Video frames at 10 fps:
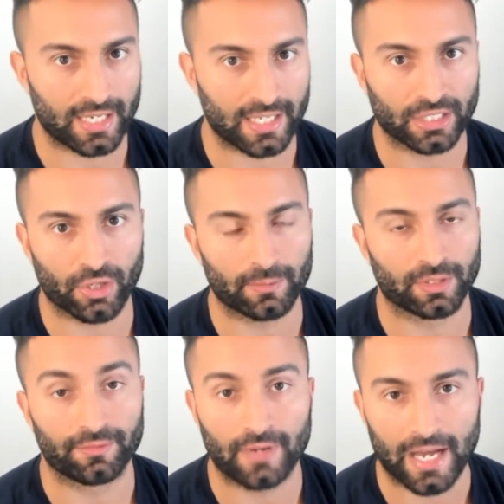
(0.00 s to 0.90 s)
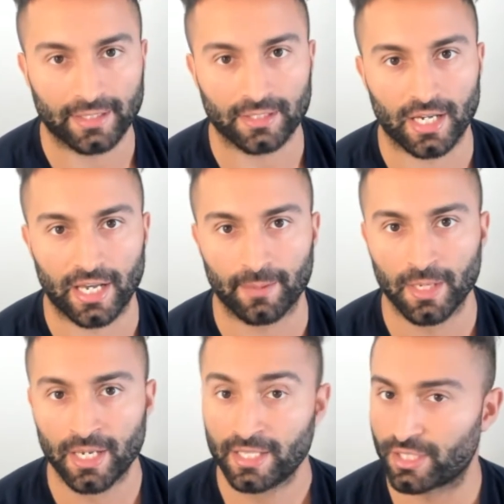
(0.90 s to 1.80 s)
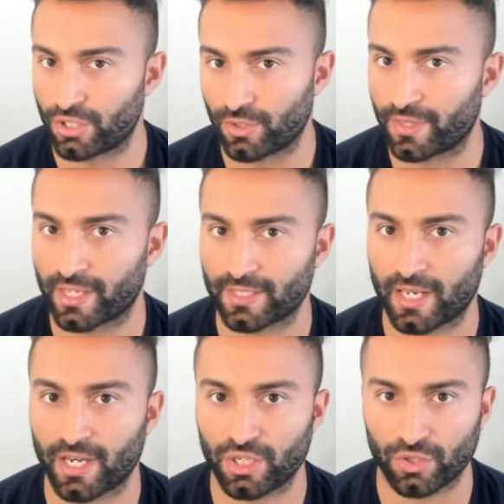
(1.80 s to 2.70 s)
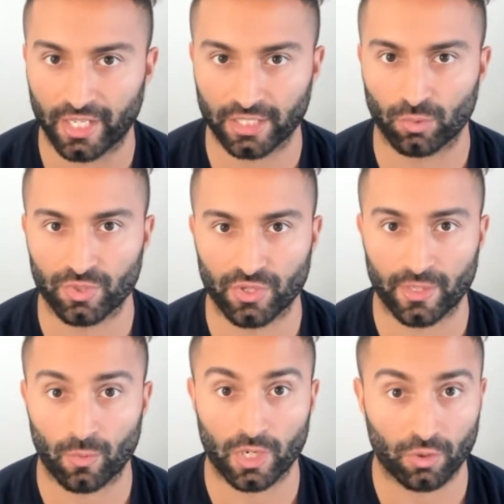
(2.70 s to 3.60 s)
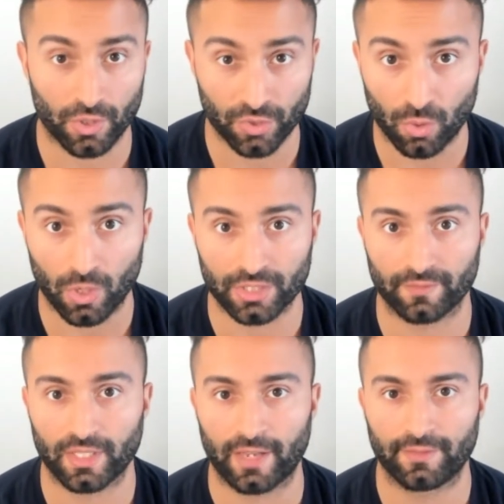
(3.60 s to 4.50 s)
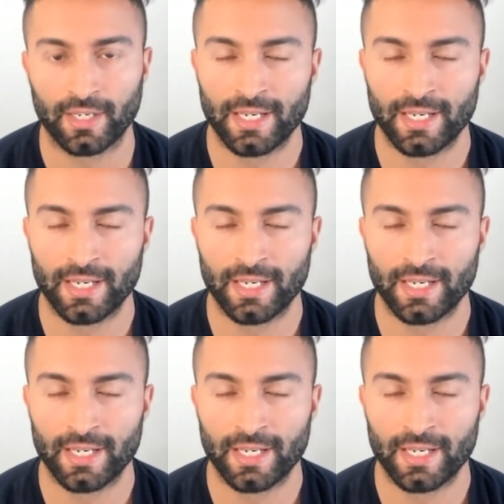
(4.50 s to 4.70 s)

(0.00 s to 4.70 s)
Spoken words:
and yet they're able to find the time to do the things they need to do to get the results they want across all walks of life?